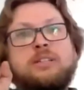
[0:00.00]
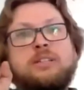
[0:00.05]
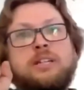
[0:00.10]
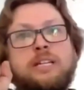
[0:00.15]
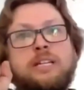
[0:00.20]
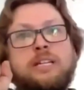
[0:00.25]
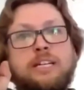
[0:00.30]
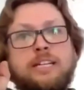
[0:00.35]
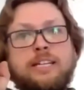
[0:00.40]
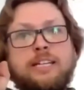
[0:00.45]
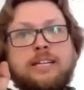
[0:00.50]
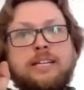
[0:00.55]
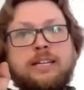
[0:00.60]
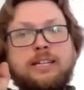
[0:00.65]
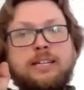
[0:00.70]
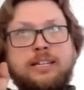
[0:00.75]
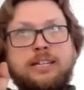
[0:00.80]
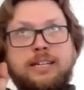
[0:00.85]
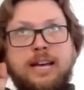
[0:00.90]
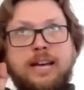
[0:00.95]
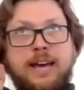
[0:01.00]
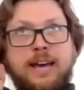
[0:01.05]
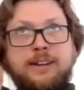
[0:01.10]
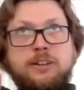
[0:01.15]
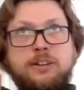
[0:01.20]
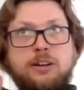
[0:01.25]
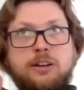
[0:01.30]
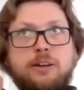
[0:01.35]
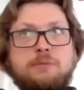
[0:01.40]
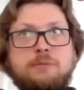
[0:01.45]
like
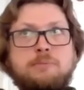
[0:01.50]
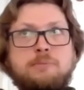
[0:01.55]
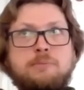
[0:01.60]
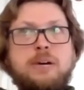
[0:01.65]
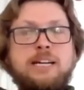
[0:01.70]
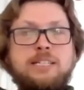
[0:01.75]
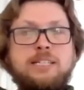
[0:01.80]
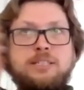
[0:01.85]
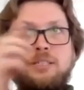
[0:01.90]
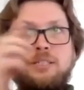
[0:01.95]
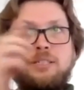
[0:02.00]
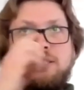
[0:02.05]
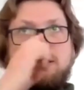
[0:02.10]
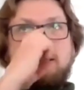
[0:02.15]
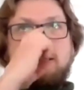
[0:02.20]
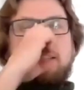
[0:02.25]
anonymize